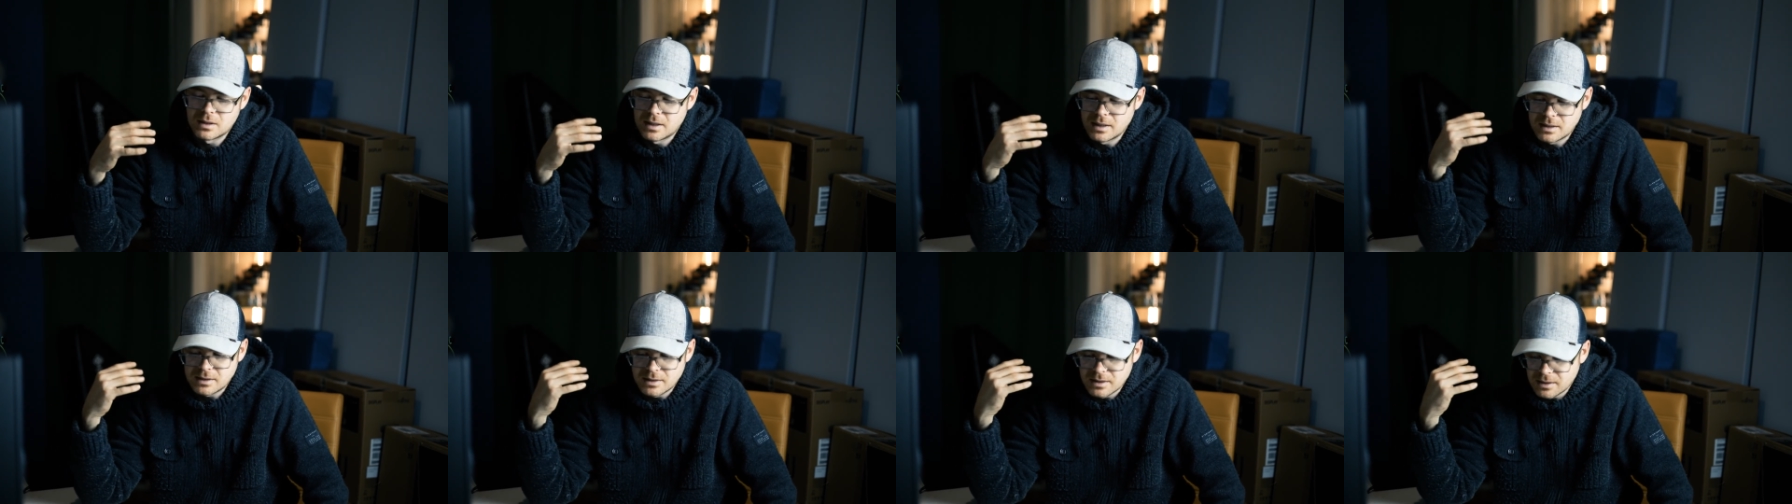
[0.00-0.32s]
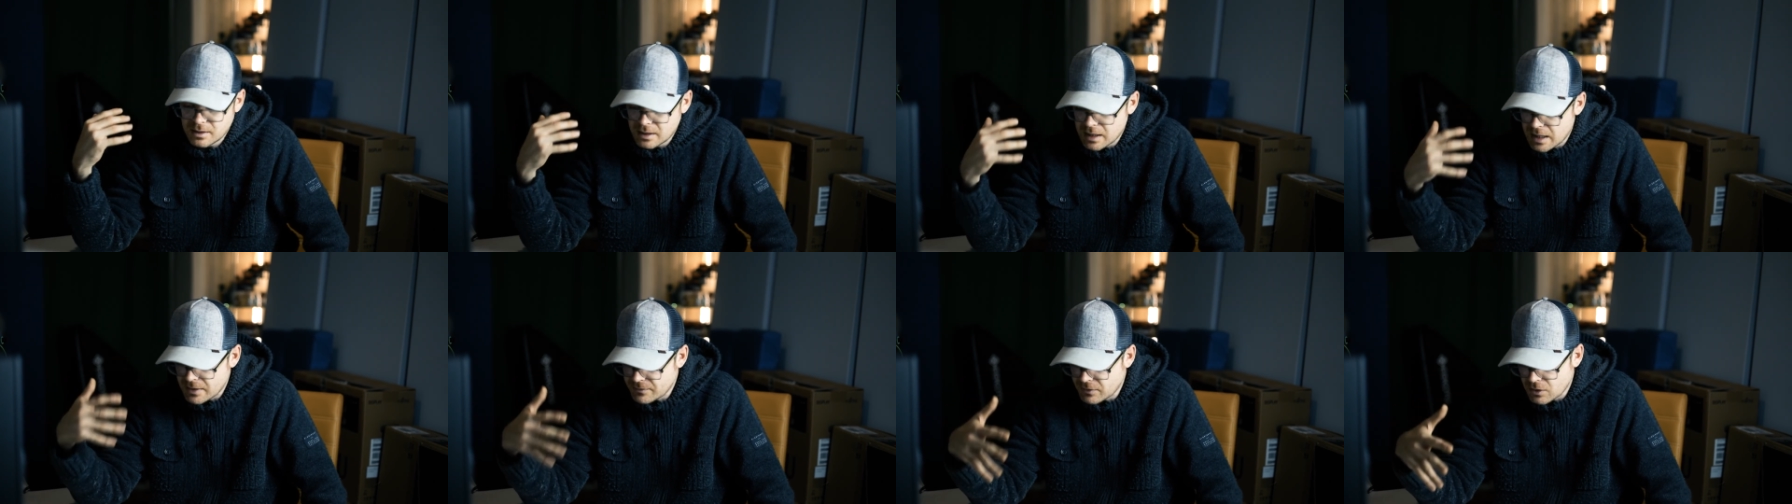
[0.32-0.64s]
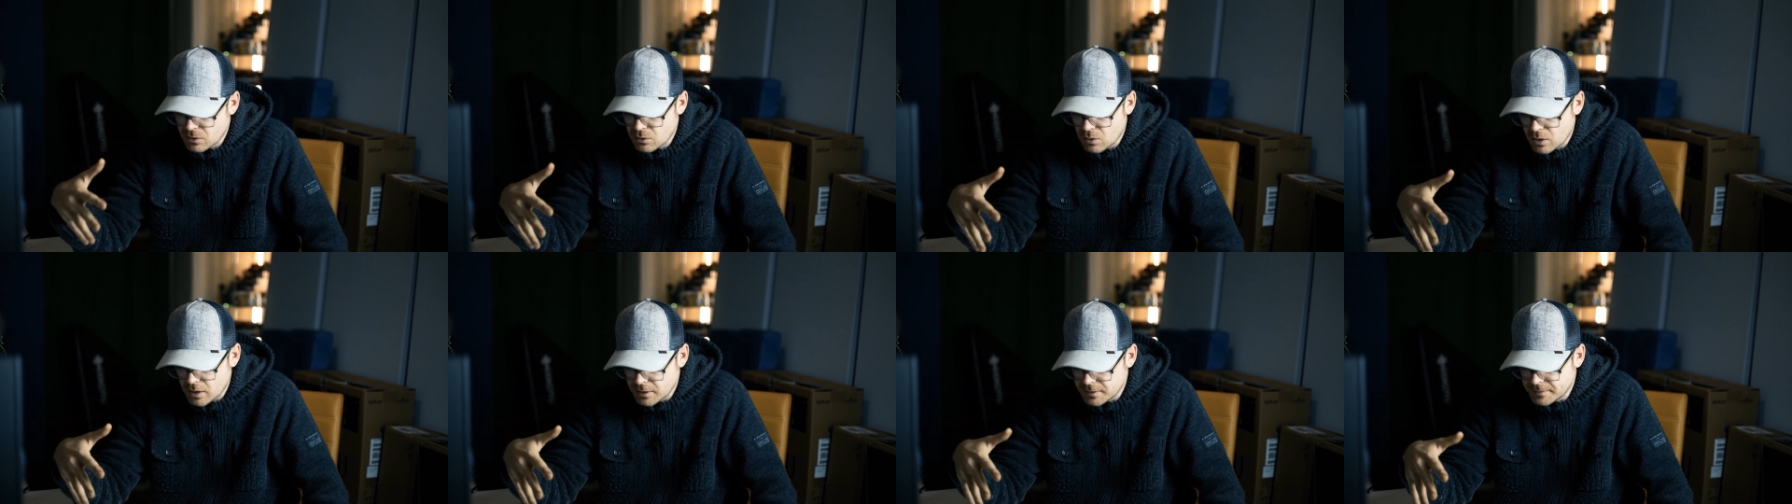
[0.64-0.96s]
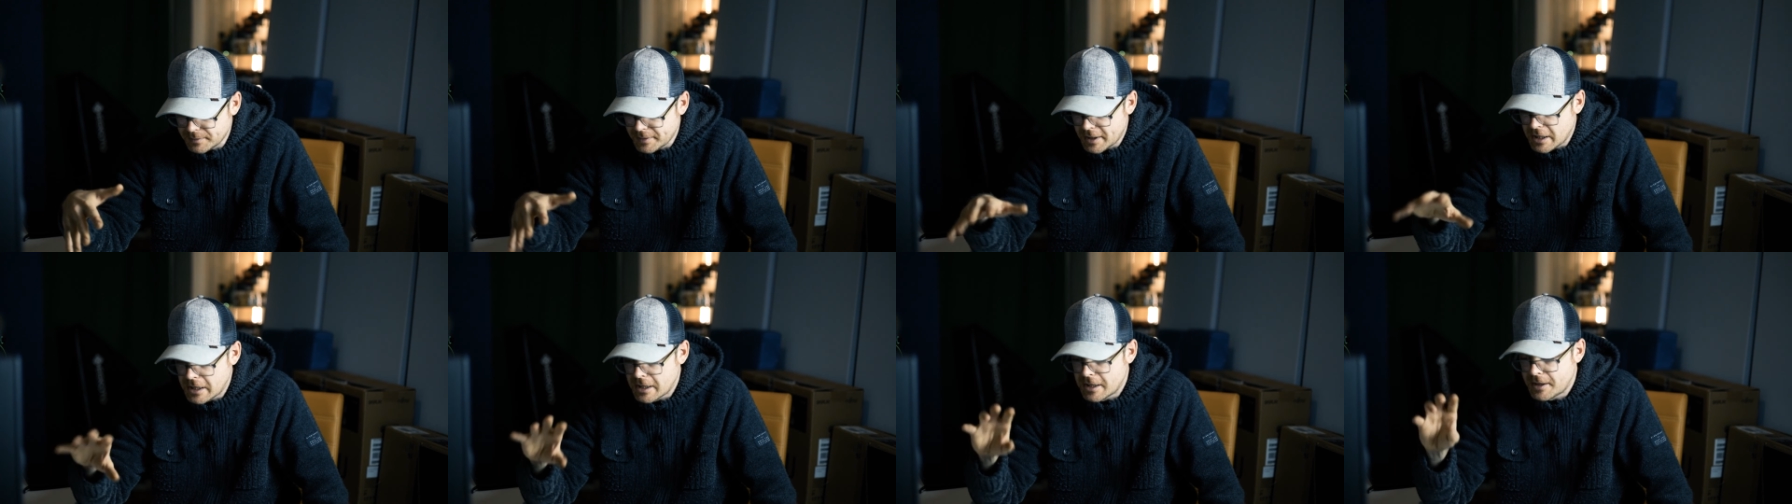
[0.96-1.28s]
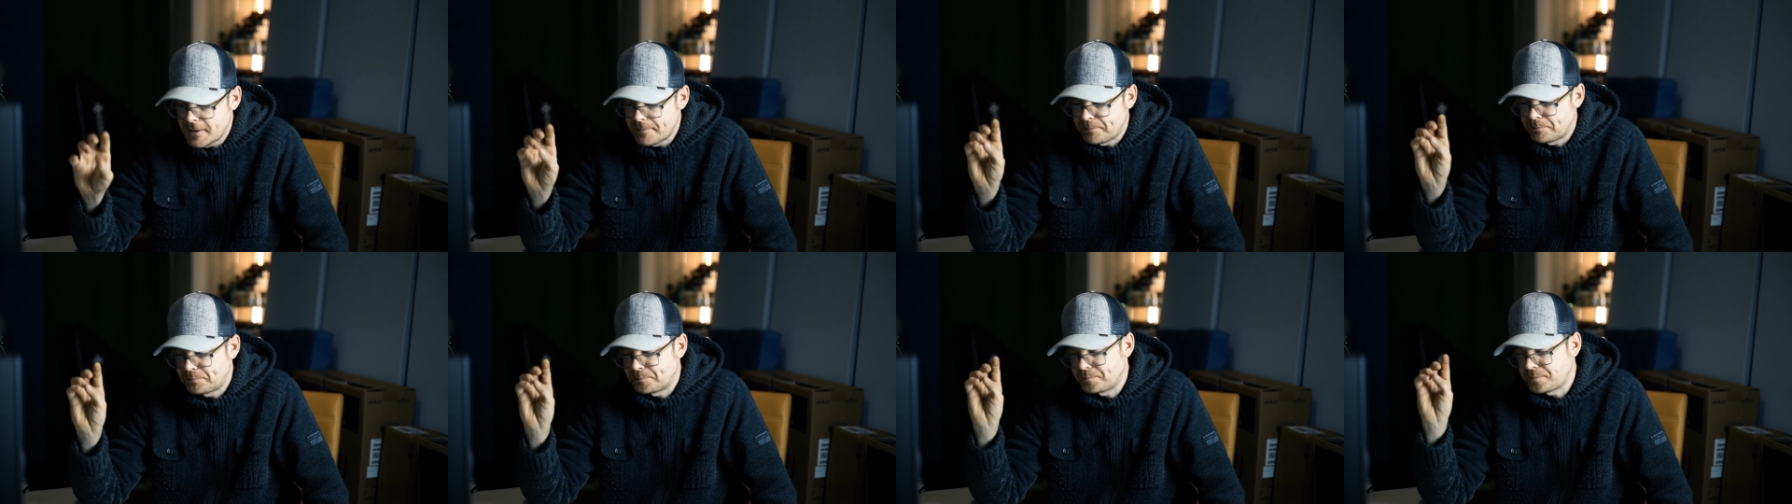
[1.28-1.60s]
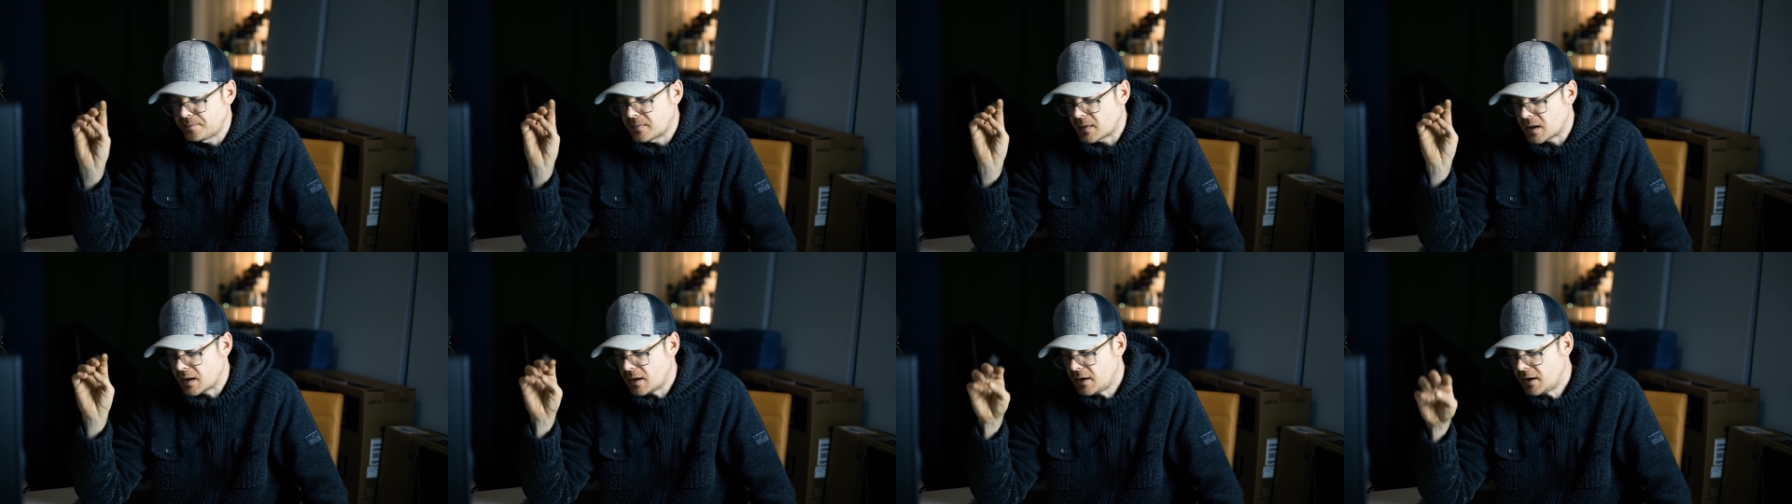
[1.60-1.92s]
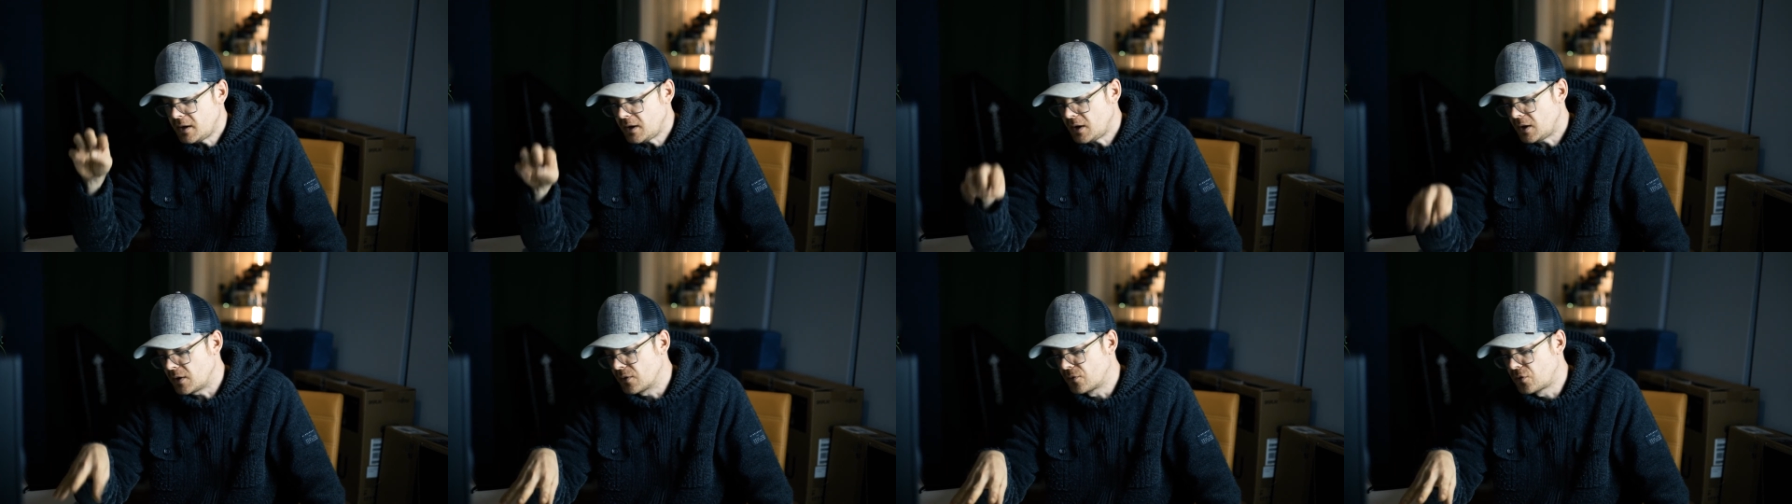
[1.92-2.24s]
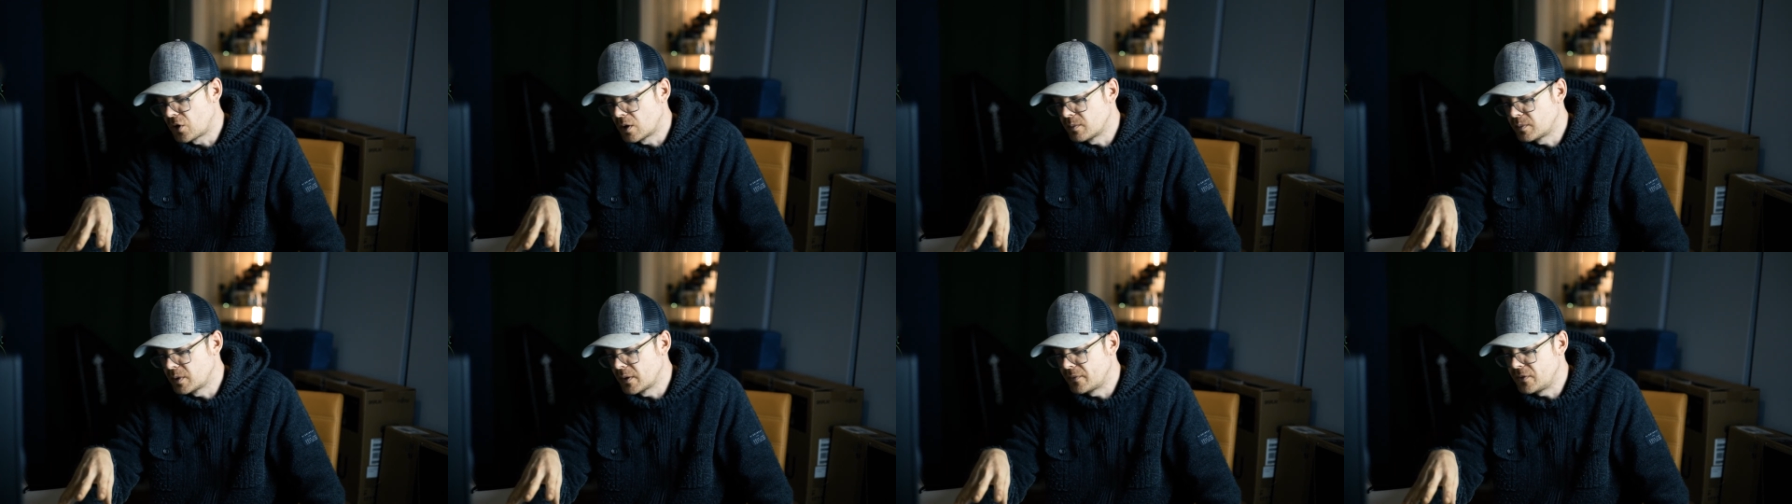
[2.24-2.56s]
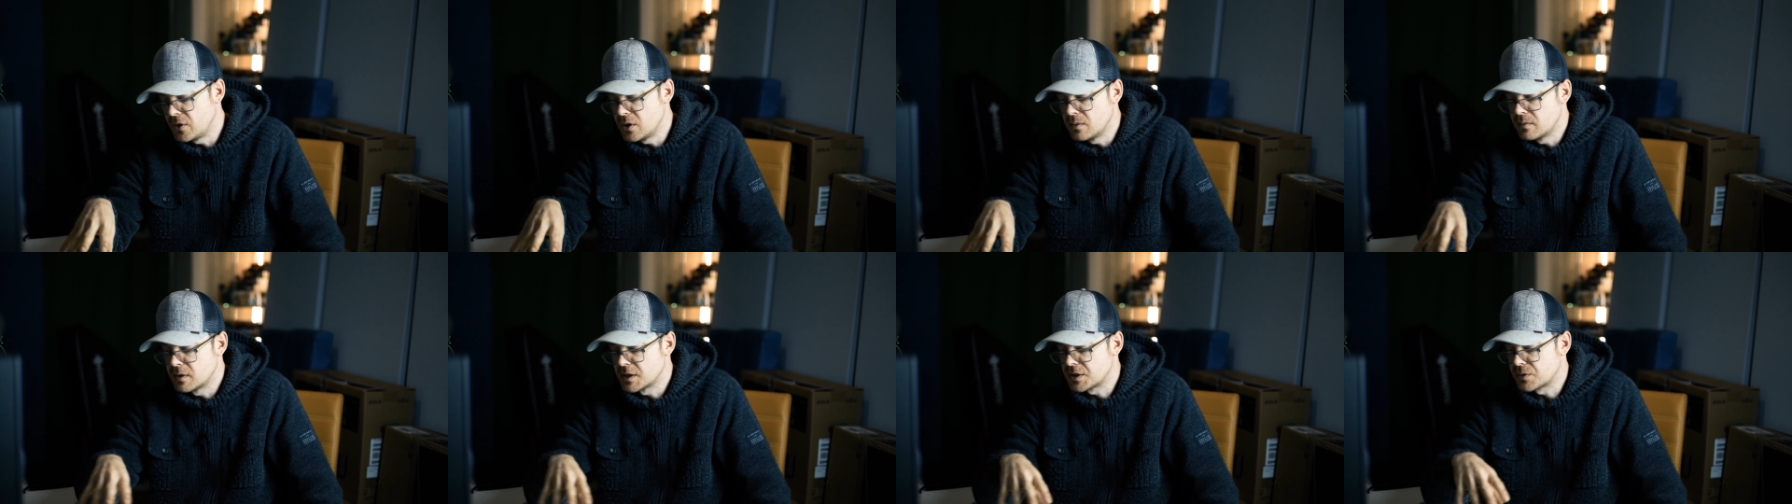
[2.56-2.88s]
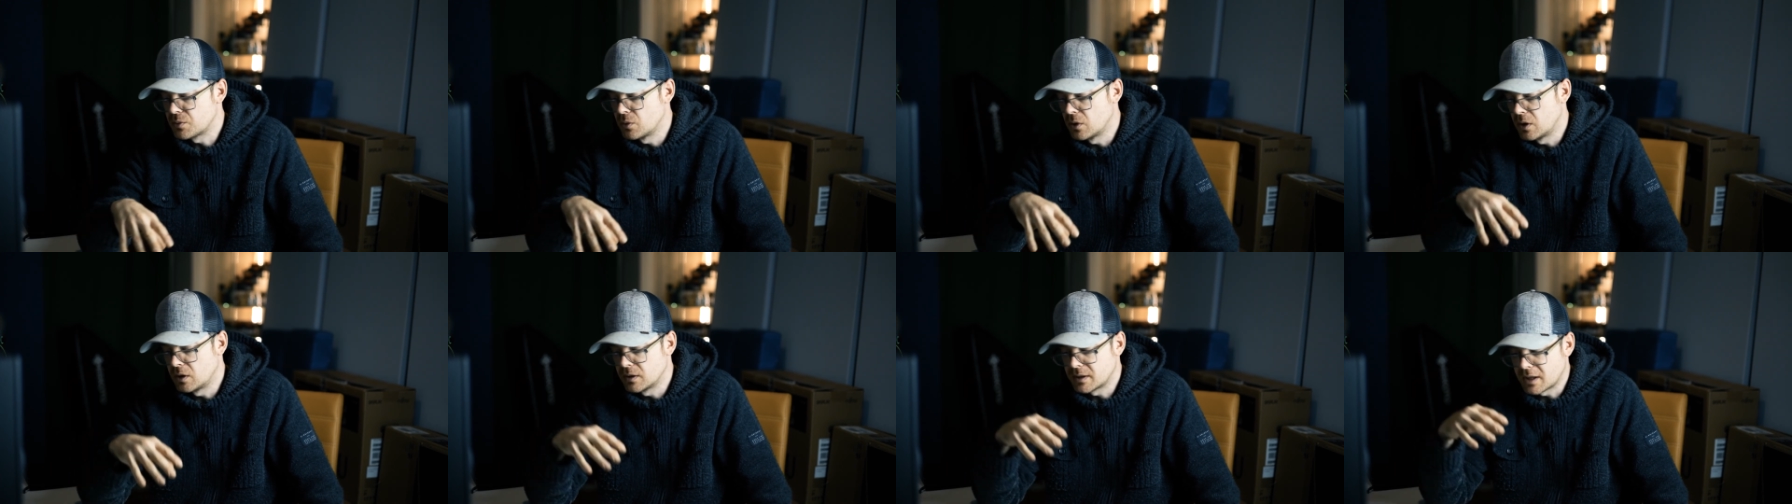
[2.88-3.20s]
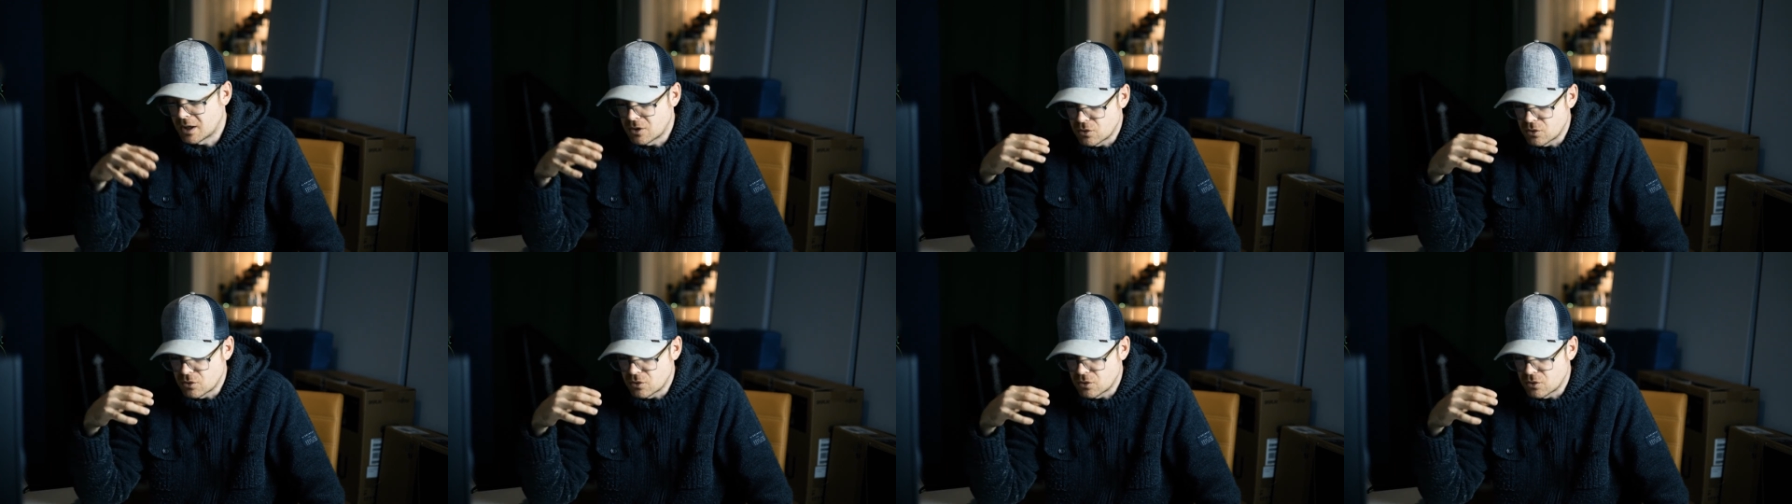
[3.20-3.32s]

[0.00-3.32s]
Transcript: like the leather one from Perfumers World.